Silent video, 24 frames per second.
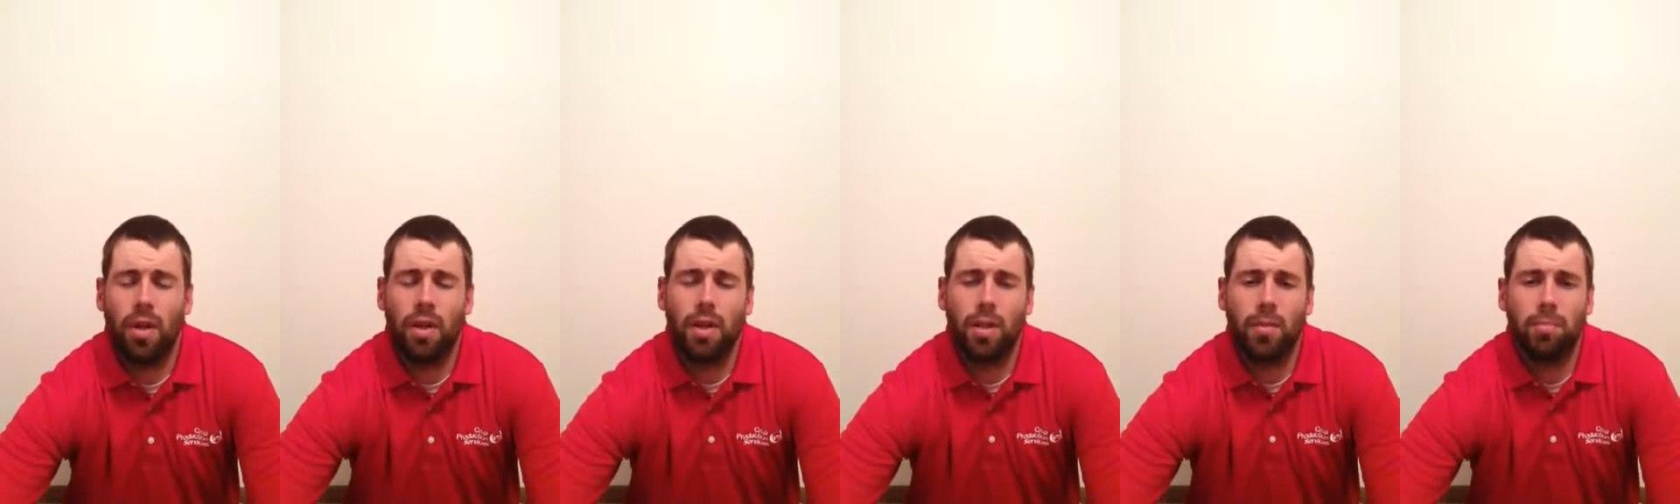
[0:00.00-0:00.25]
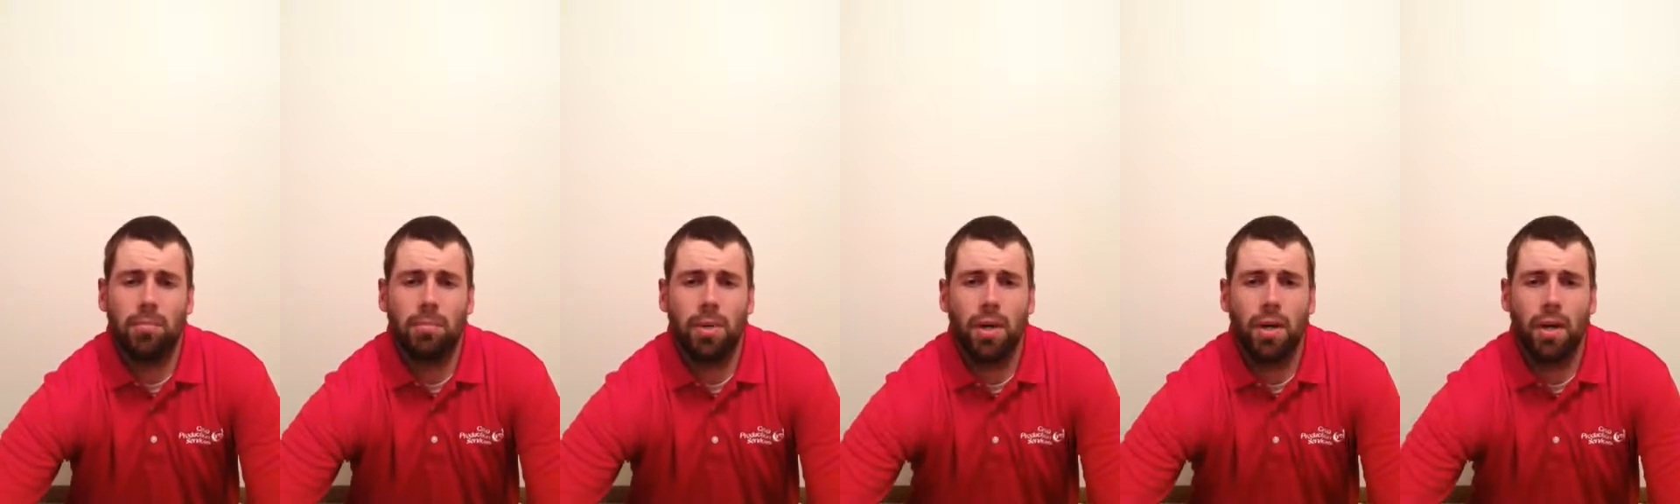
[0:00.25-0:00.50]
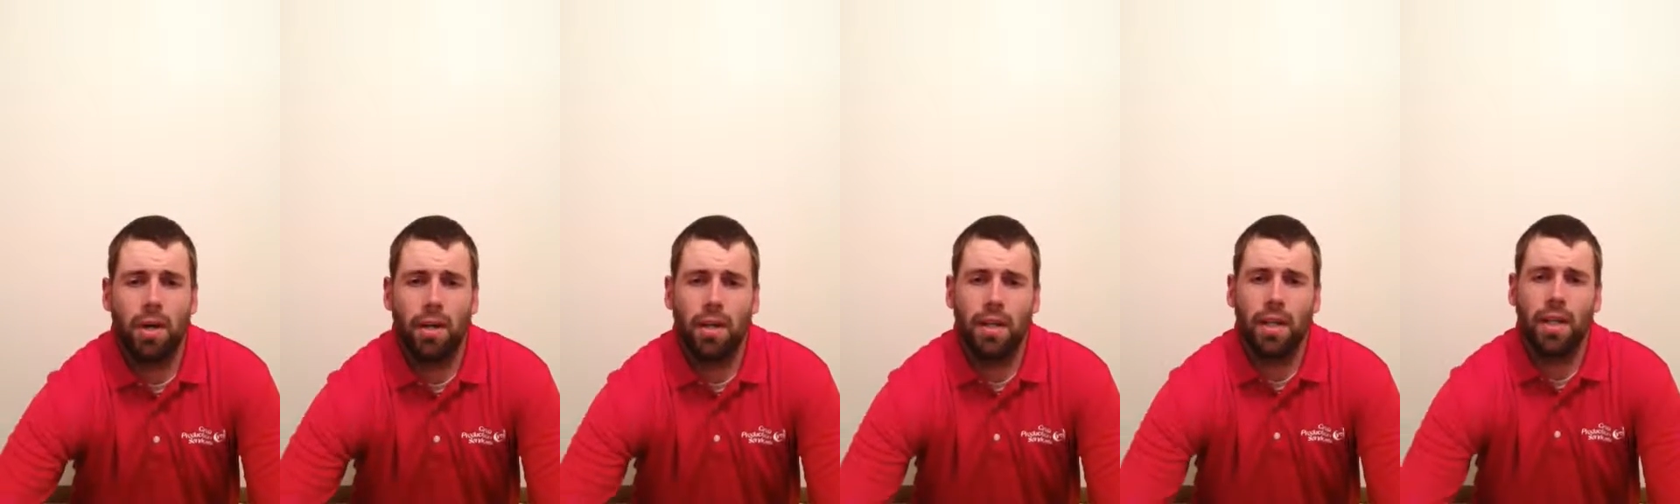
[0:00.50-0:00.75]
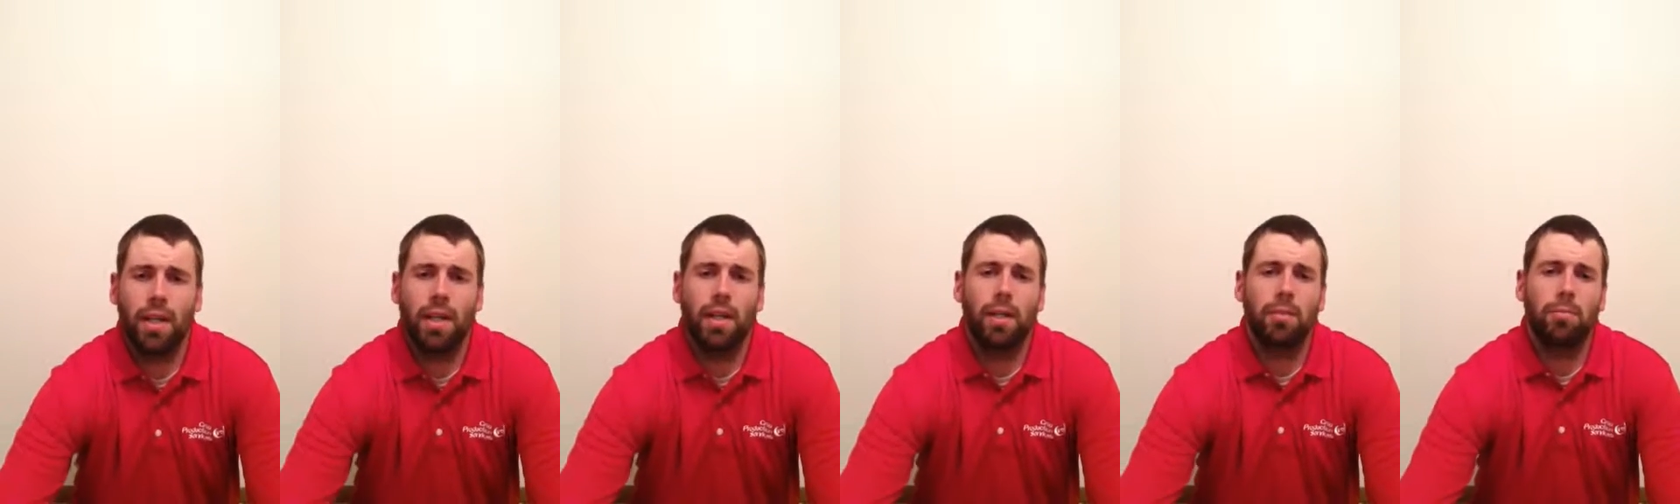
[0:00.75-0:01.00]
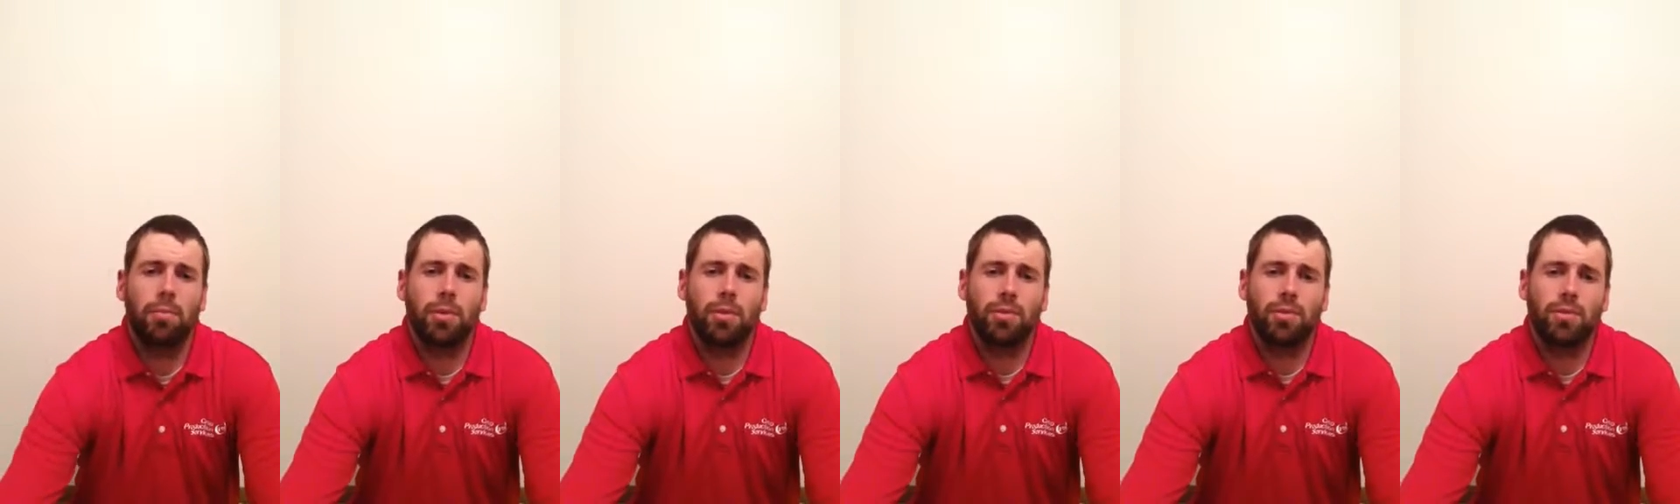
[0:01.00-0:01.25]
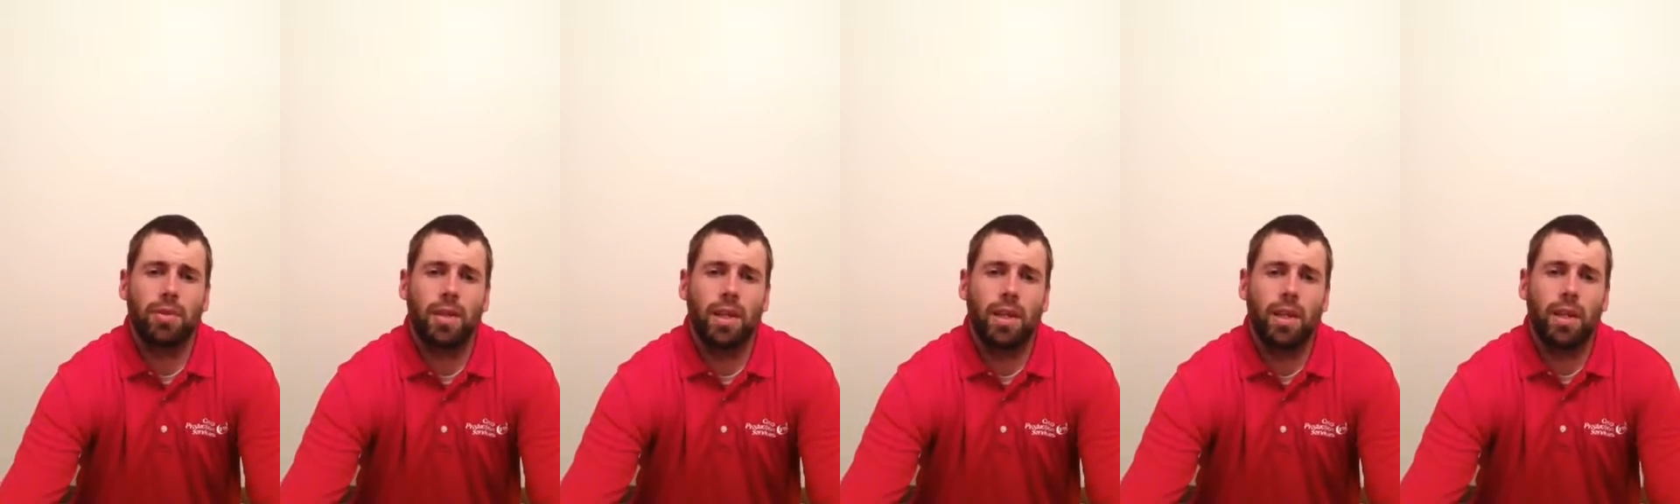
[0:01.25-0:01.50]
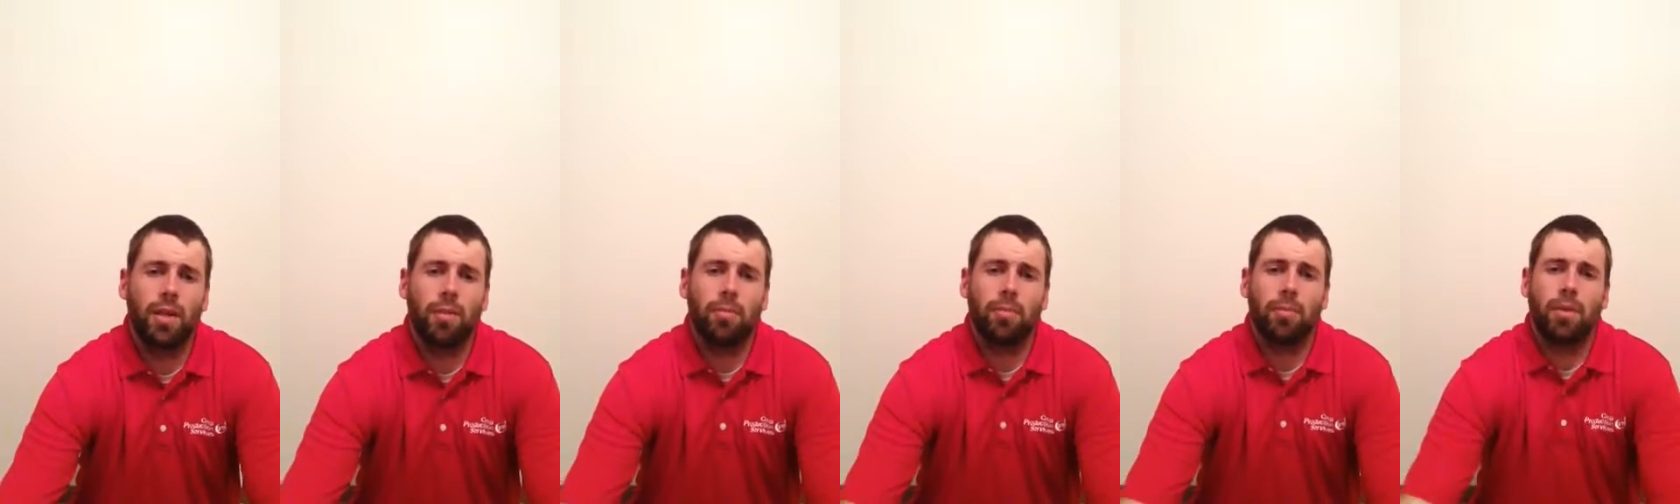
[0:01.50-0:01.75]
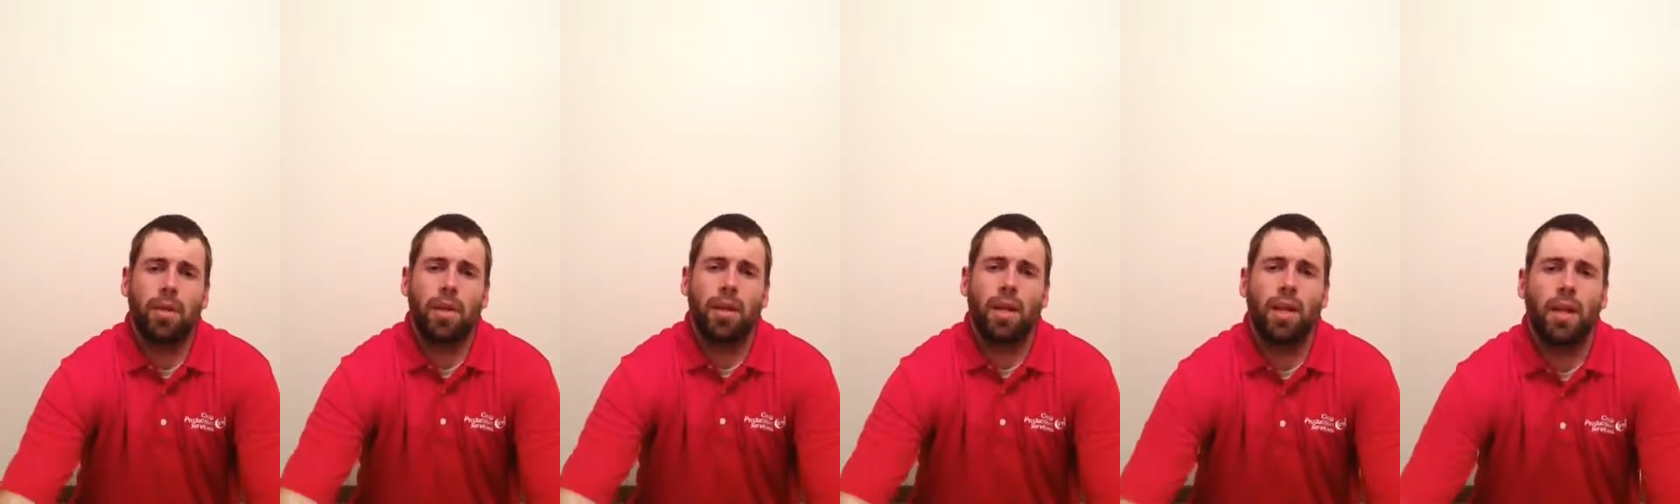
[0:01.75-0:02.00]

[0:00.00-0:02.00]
the Pawnee Museum